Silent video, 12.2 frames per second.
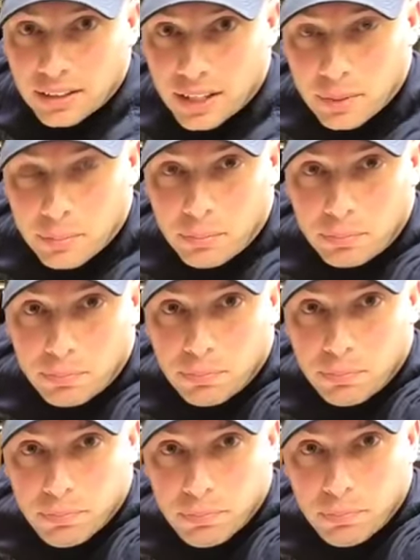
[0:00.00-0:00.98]
Hey,
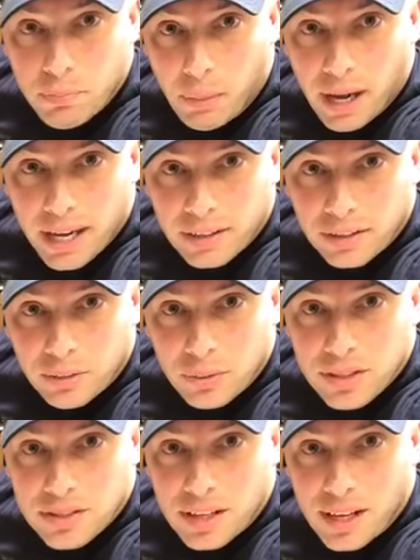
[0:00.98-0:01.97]
Michael,
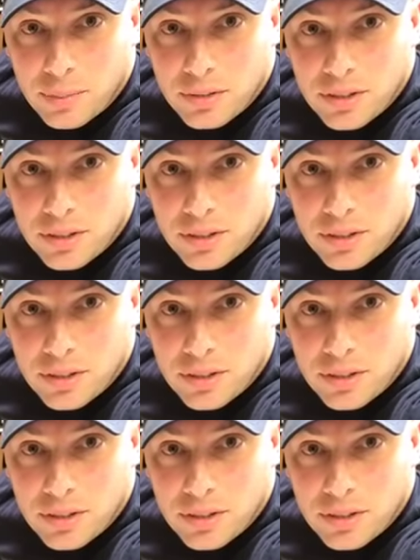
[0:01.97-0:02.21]
what's up,